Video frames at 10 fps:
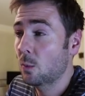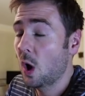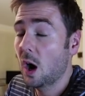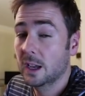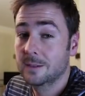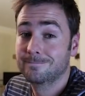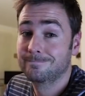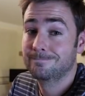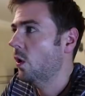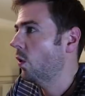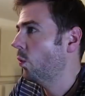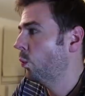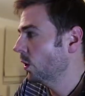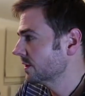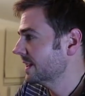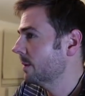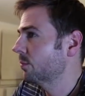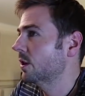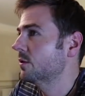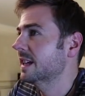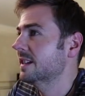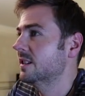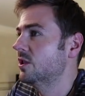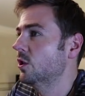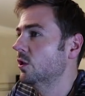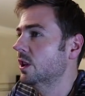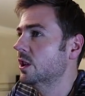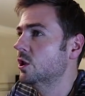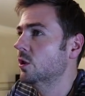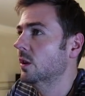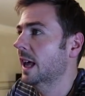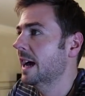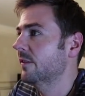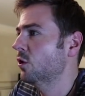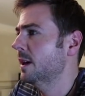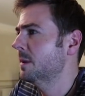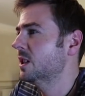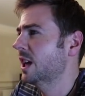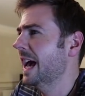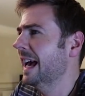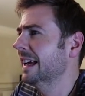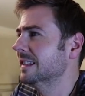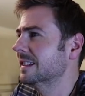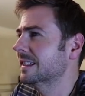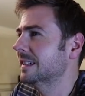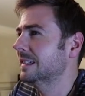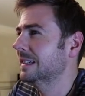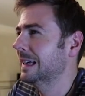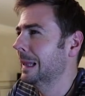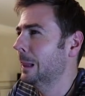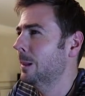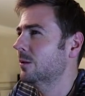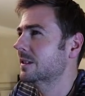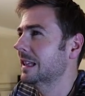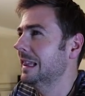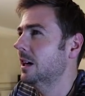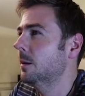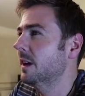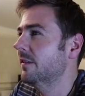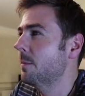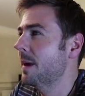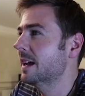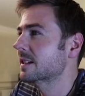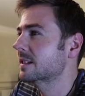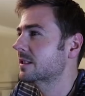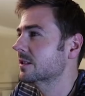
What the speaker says: why. Once that process is done, you'll have your image and it looks a little bit of a mess.